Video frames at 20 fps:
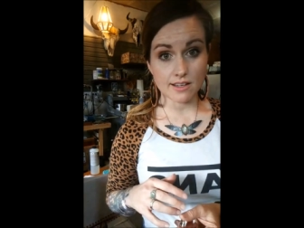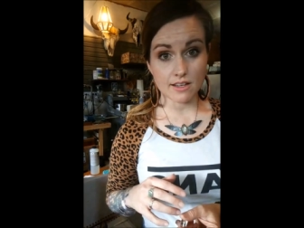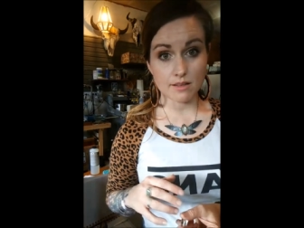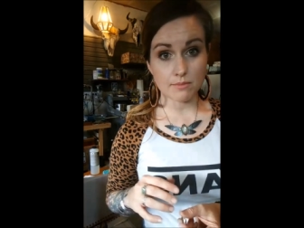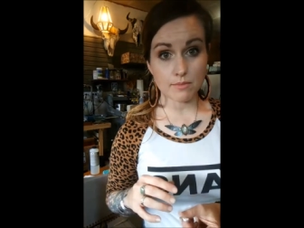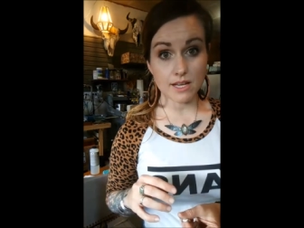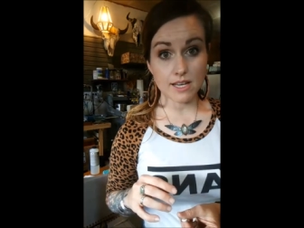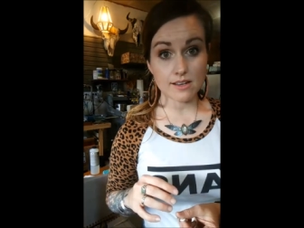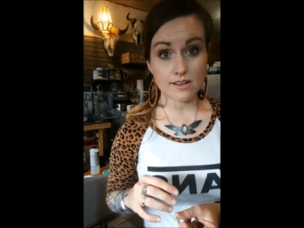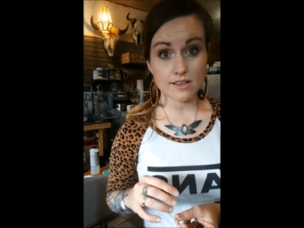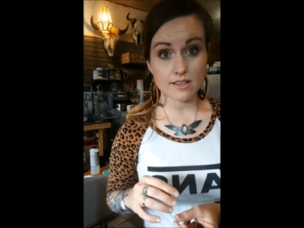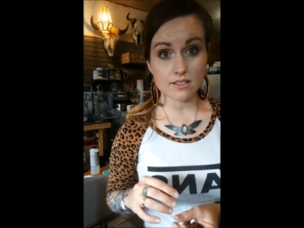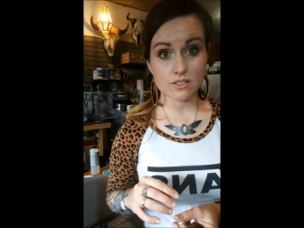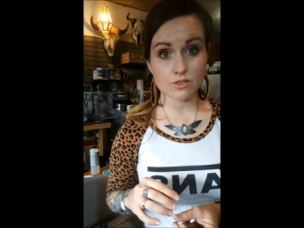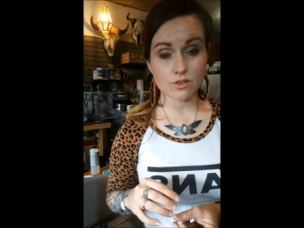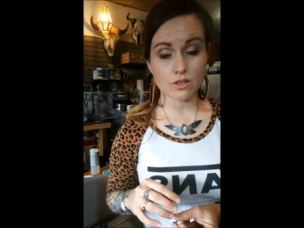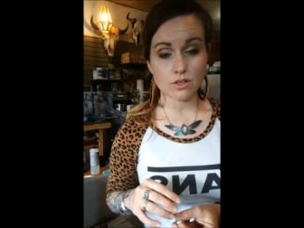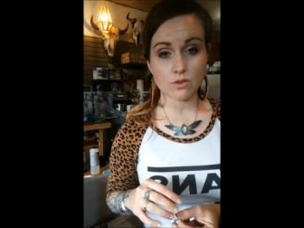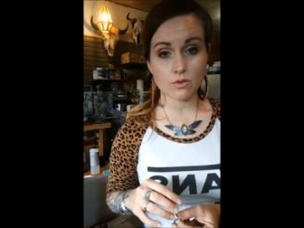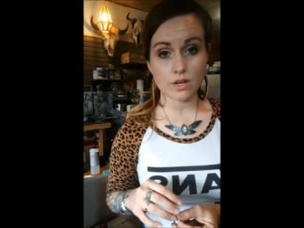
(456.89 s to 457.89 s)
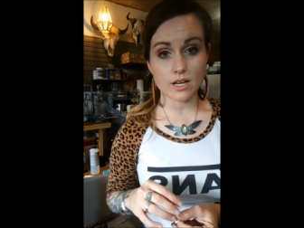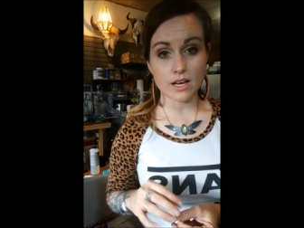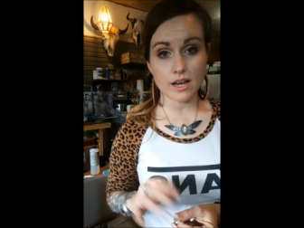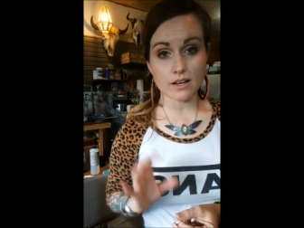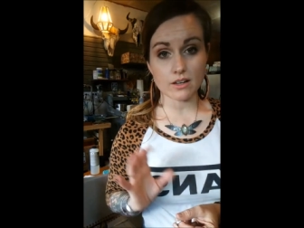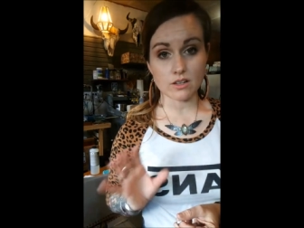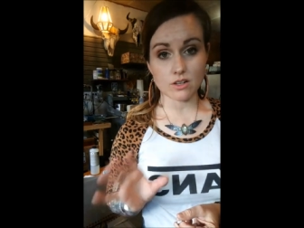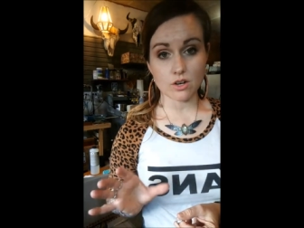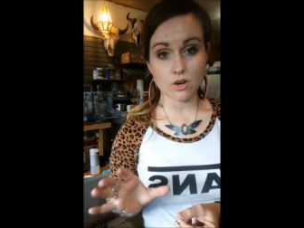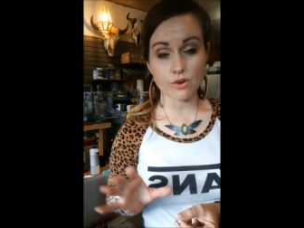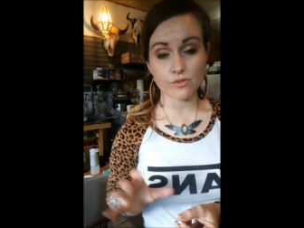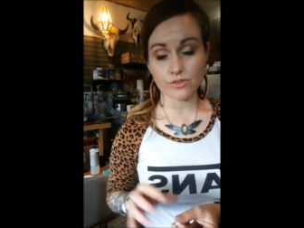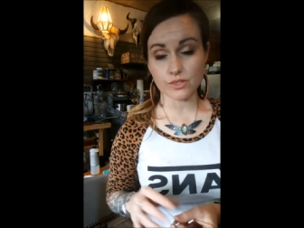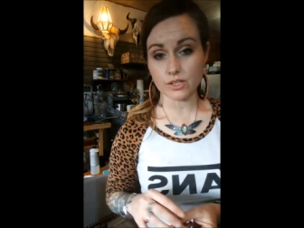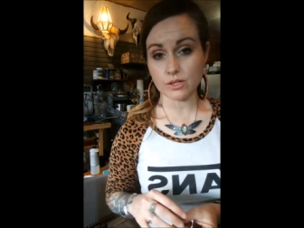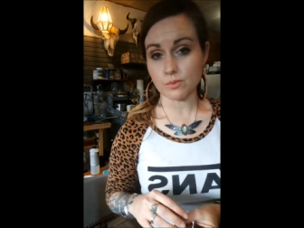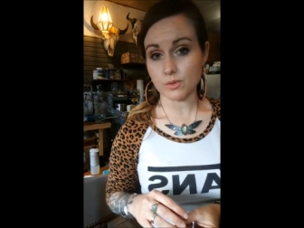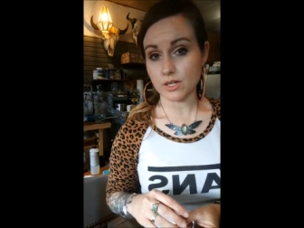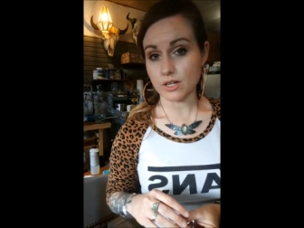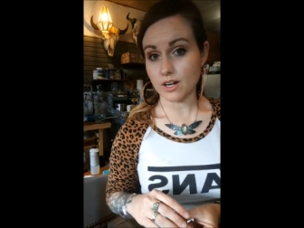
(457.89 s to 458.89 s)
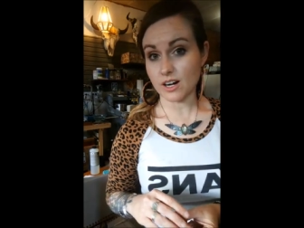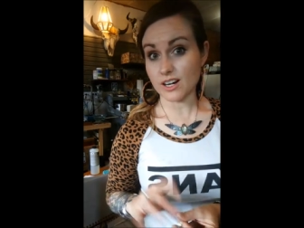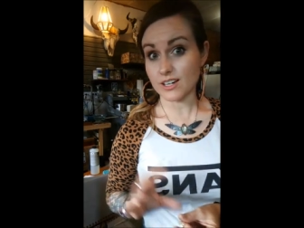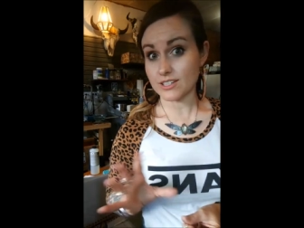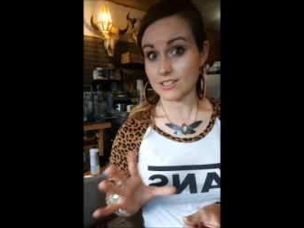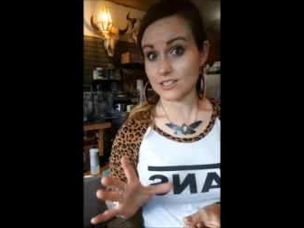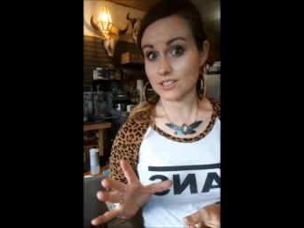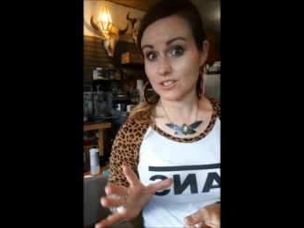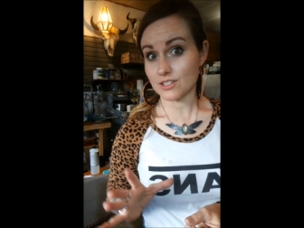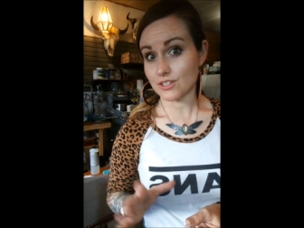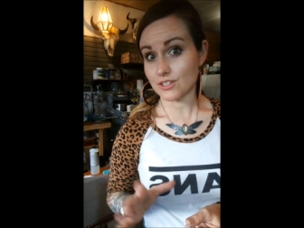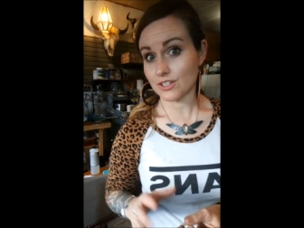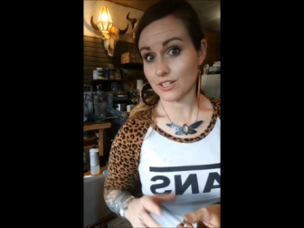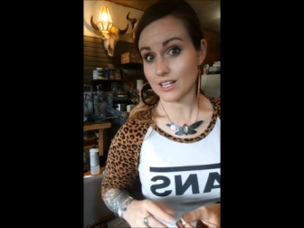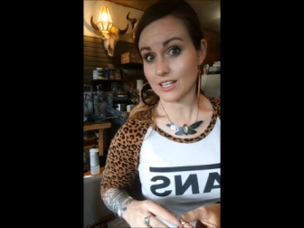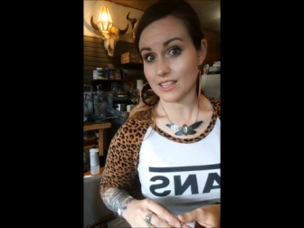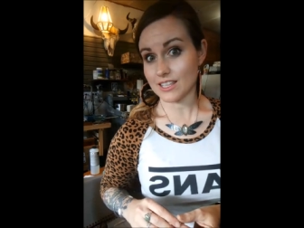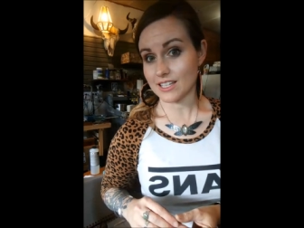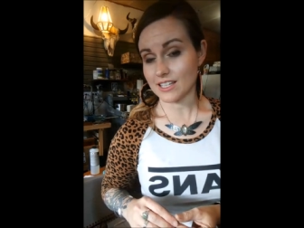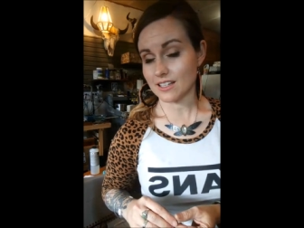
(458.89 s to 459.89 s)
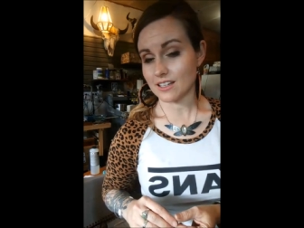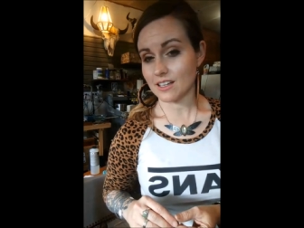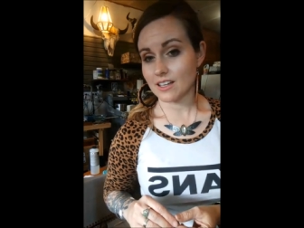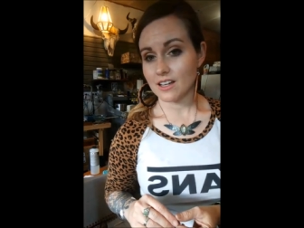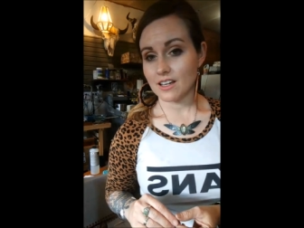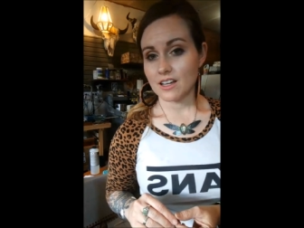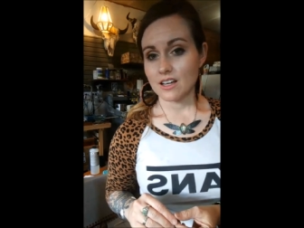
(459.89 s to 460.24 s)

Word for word: I had made it, so I knew I hadn't overly work hardened it or anything.